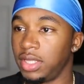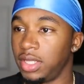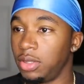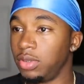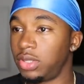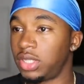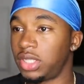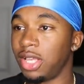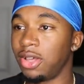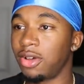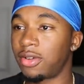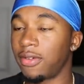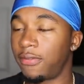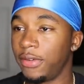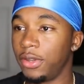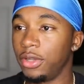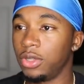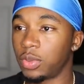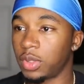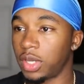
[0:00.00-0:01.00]
You still
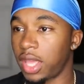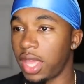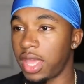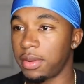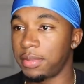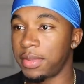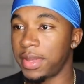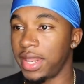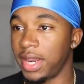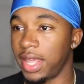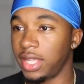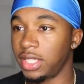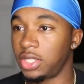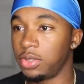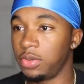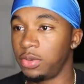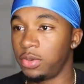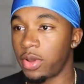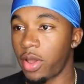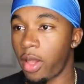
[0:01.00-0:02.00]
confused with the headband, ain't
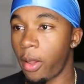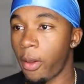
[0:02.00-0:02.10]
you?